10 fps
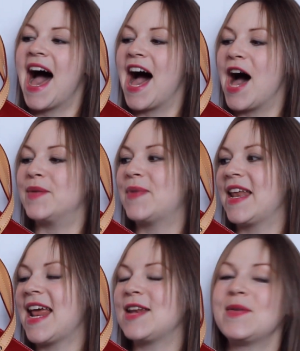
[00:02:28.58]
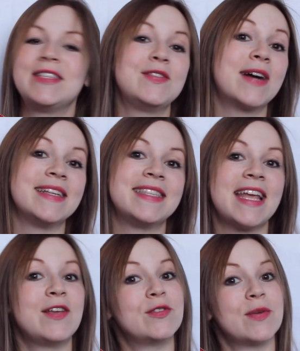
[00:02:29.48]
Uh, but anyways, you guys,
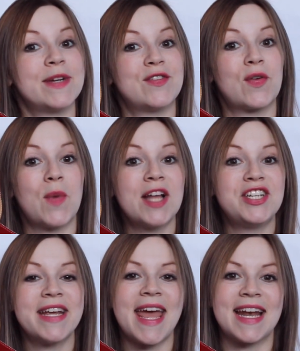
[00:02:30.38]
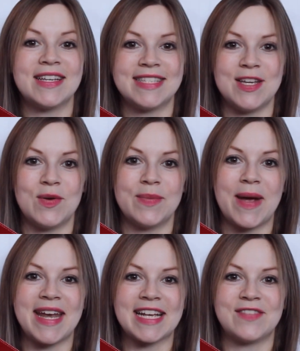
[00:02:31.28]
thank you so much for watching, and I'll see you in
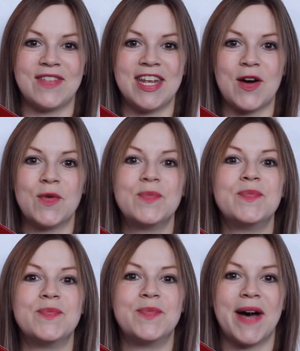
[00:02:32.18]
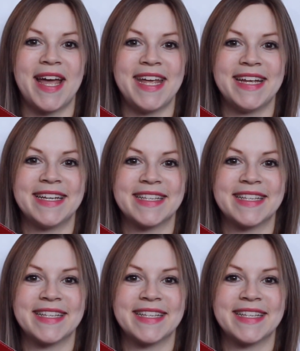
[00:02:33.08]
my next video. Bye!